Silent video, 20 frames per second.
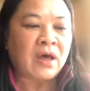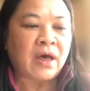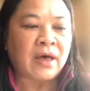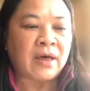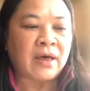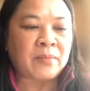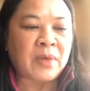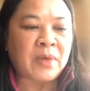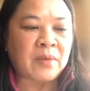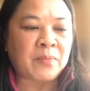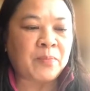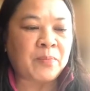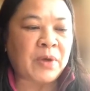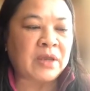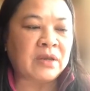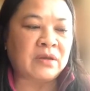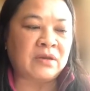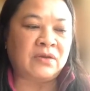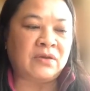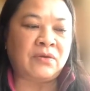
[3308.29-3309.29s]

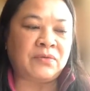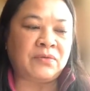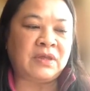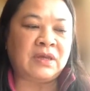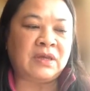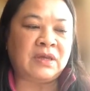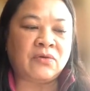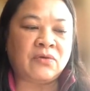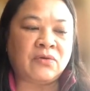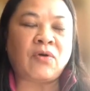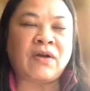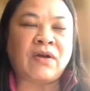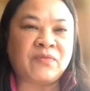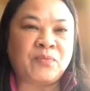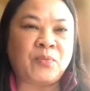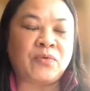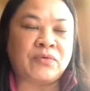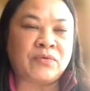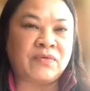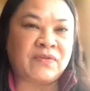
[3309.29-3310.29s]
But, the
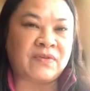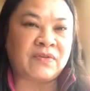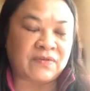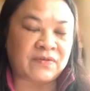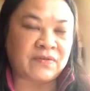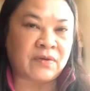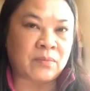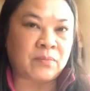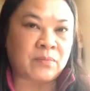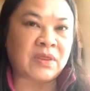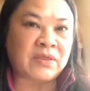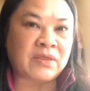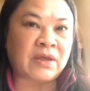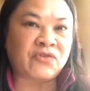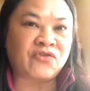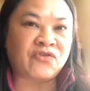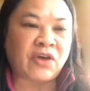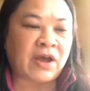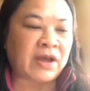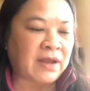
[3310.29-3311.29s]
cross-border system
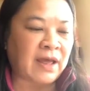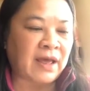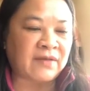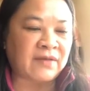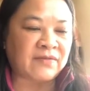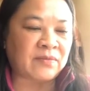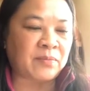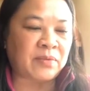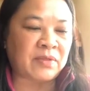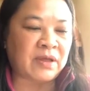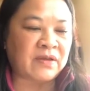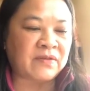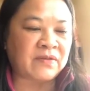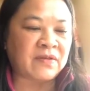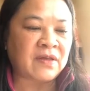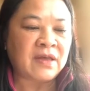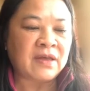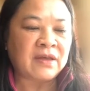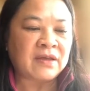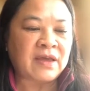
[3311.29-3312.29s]
that China has in place
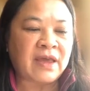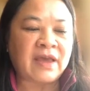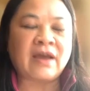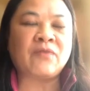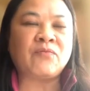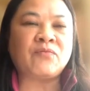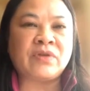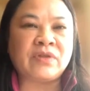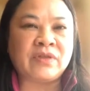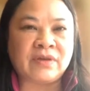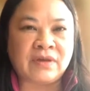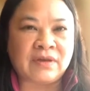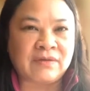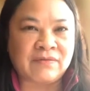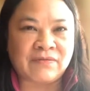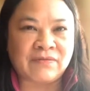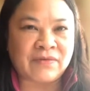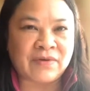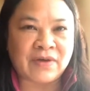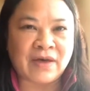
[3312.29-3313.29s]
can't
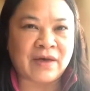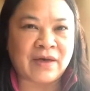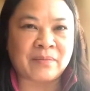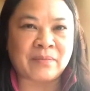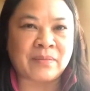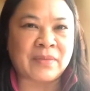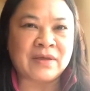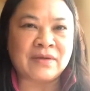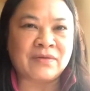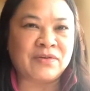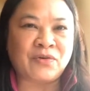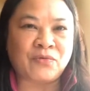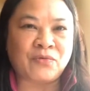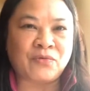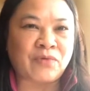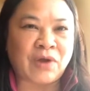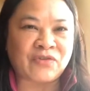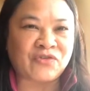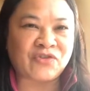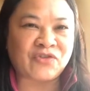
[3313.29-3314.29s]
relieve,
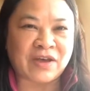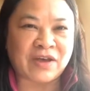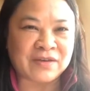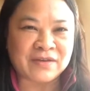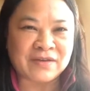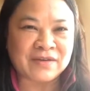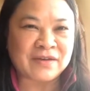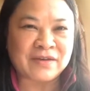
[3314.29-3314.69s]
Russia